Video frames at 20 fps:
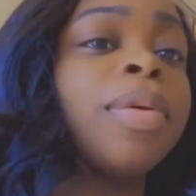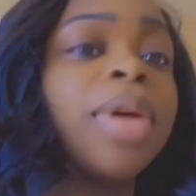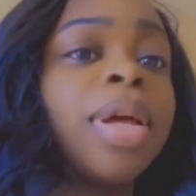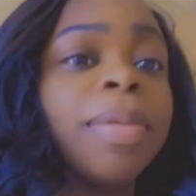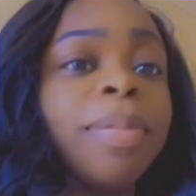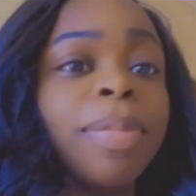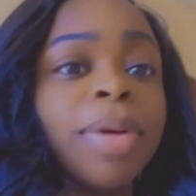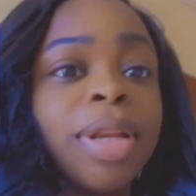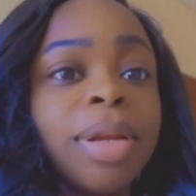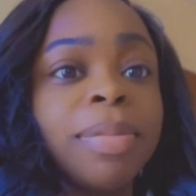
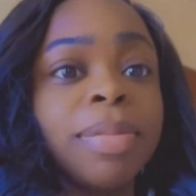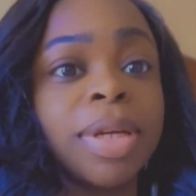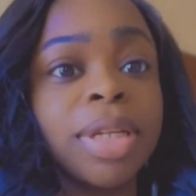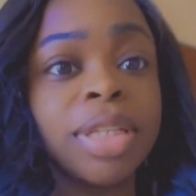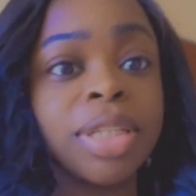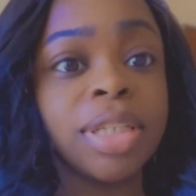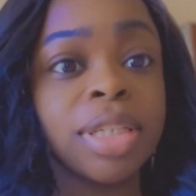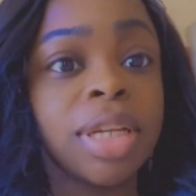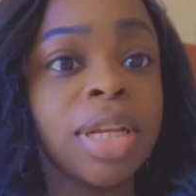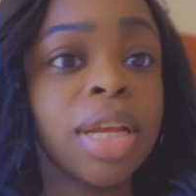I'm pretty
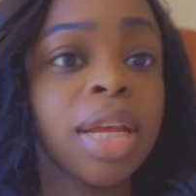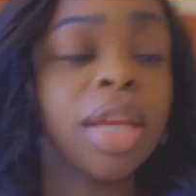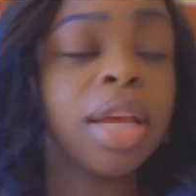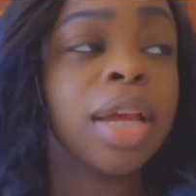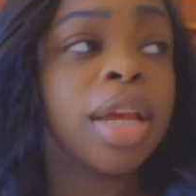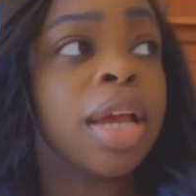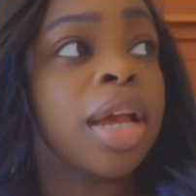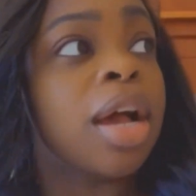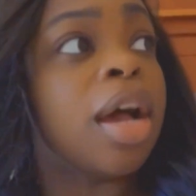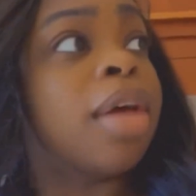much
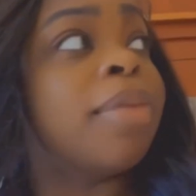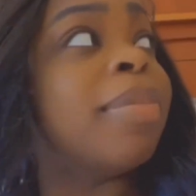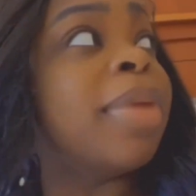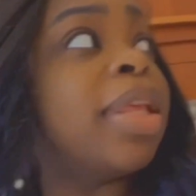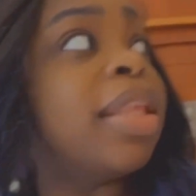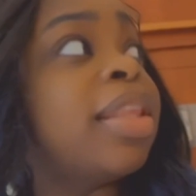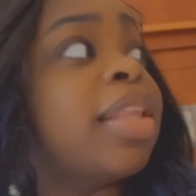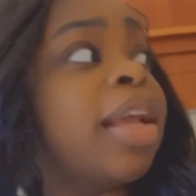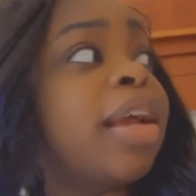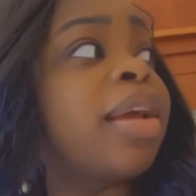on my
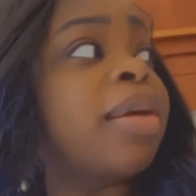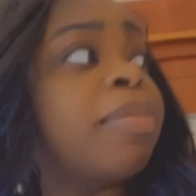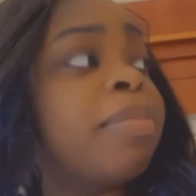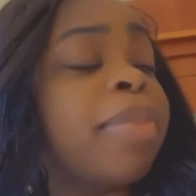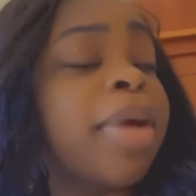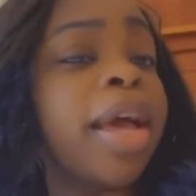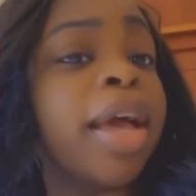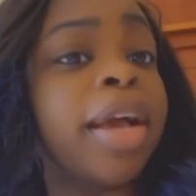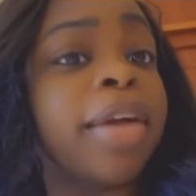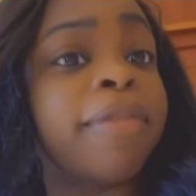2nd
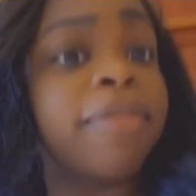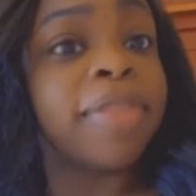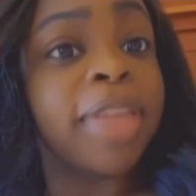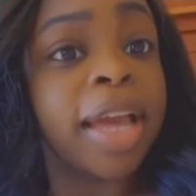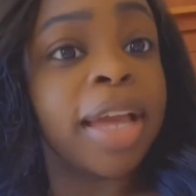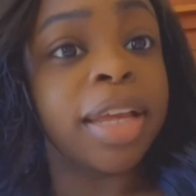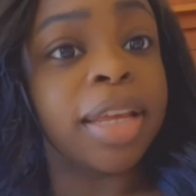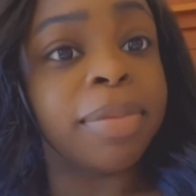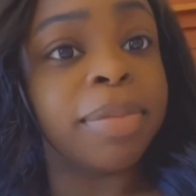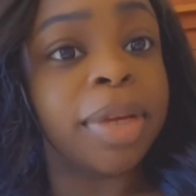bag of
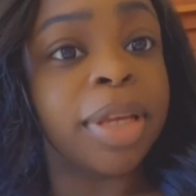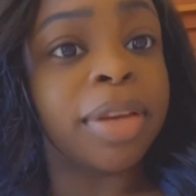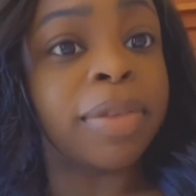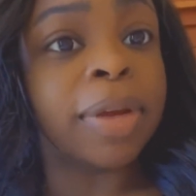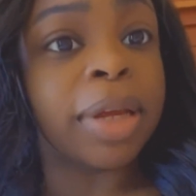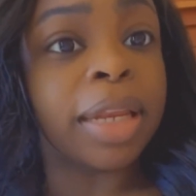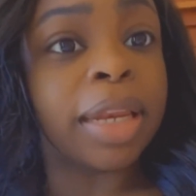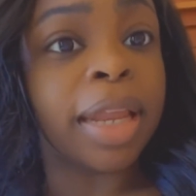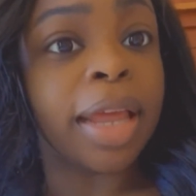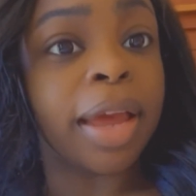thiamine
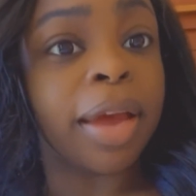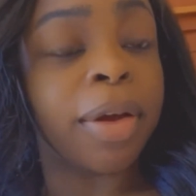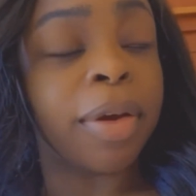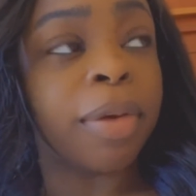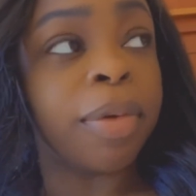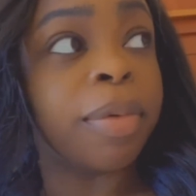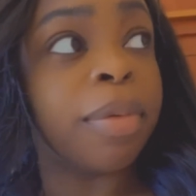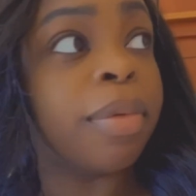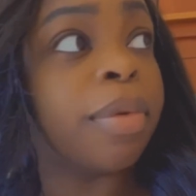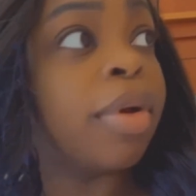right
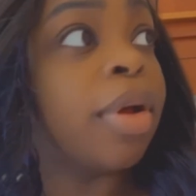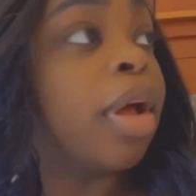now.